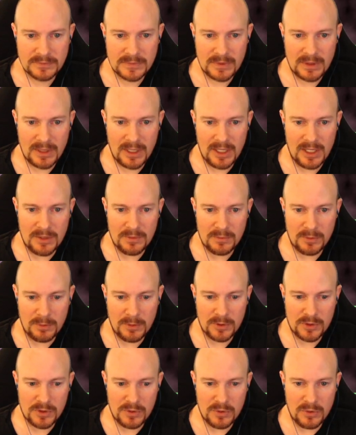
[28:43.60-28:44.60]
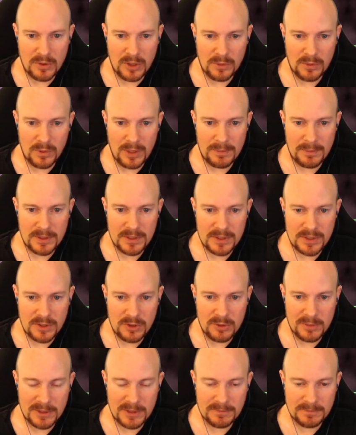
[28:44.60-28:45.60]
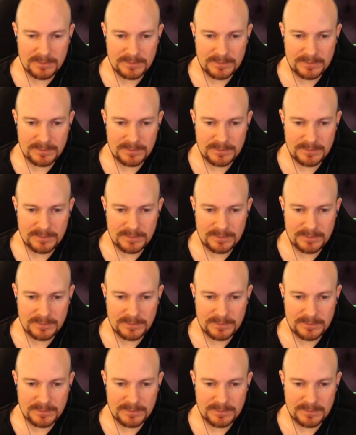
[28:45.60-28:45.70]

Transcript: and we'll put you on weapons human.